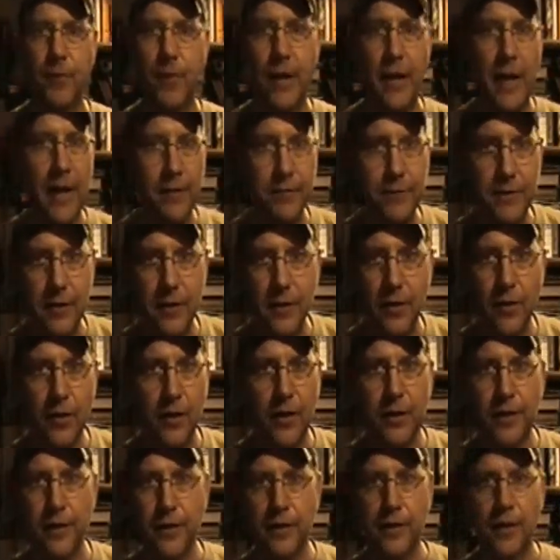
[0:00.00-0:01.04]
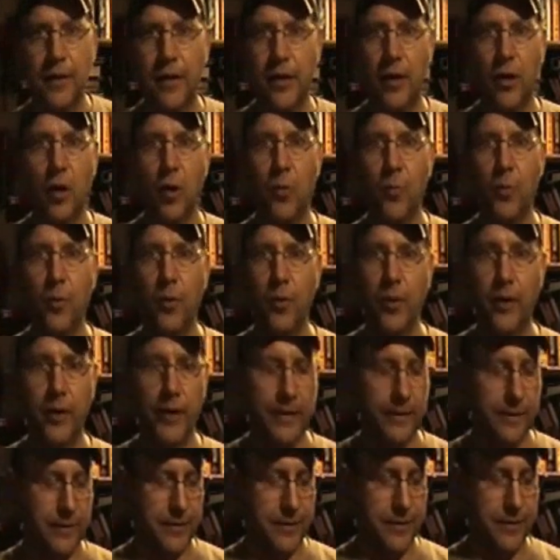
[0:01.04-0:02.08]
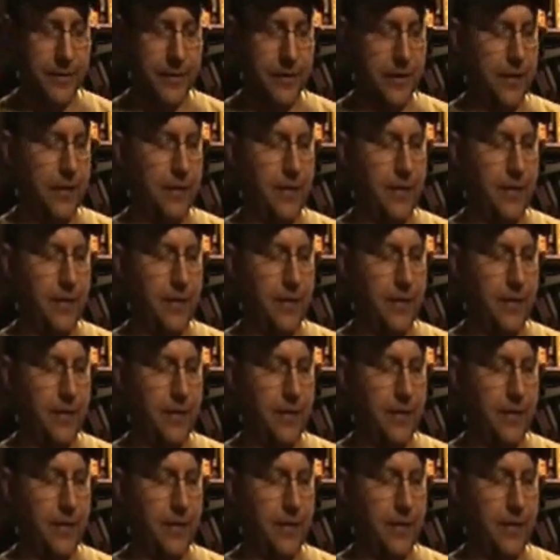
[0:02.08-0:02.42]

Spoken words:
hafting on arrow points.